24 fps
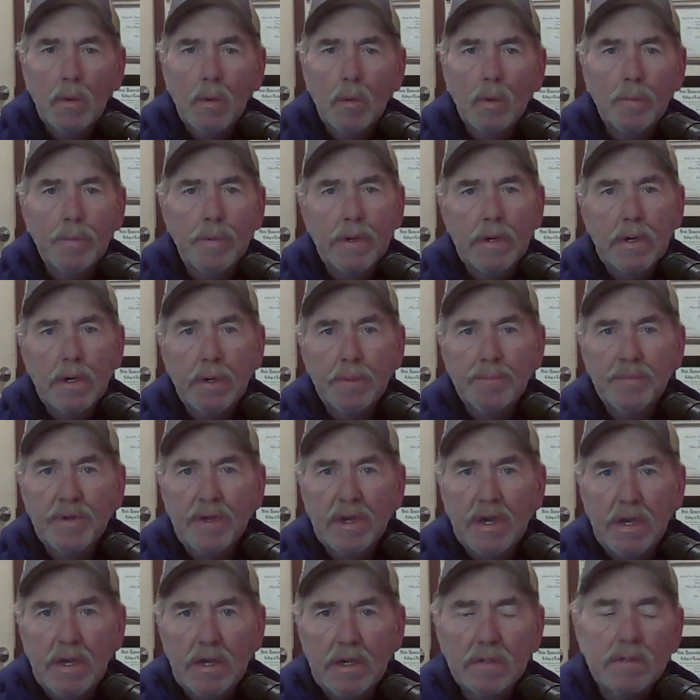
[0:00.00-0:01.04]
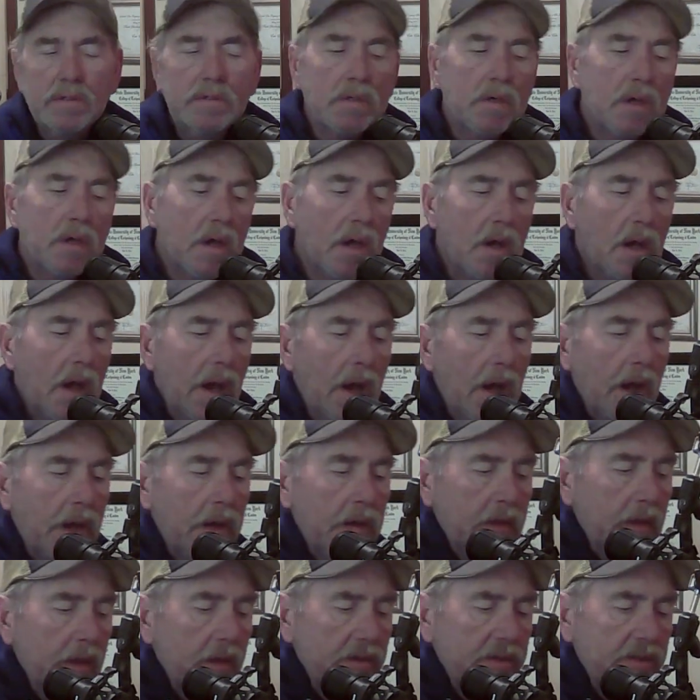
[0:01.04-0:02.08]
We'll pick up the kids and
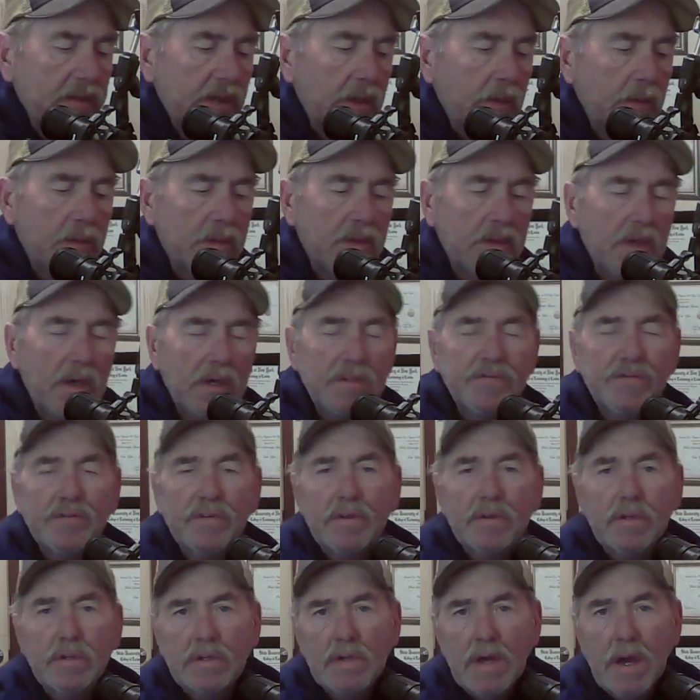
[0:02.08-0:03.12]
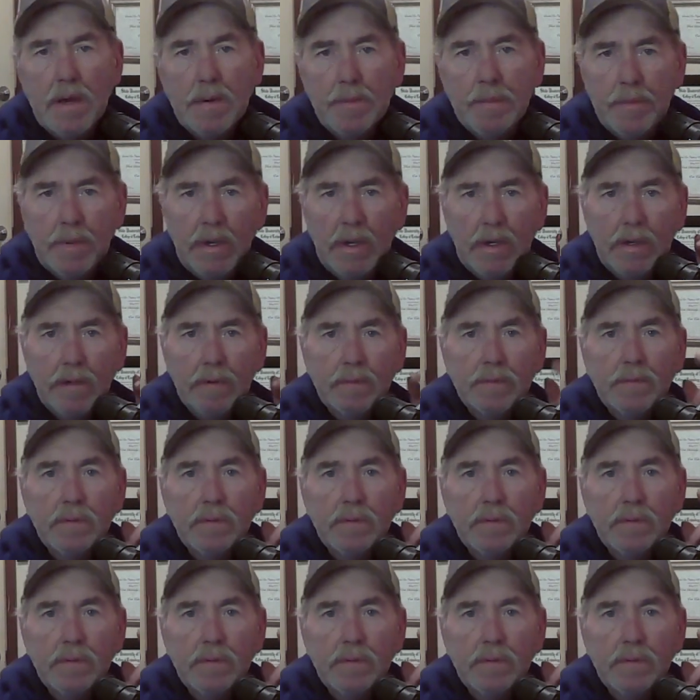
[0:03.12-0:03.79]
they'll stay with us for the time being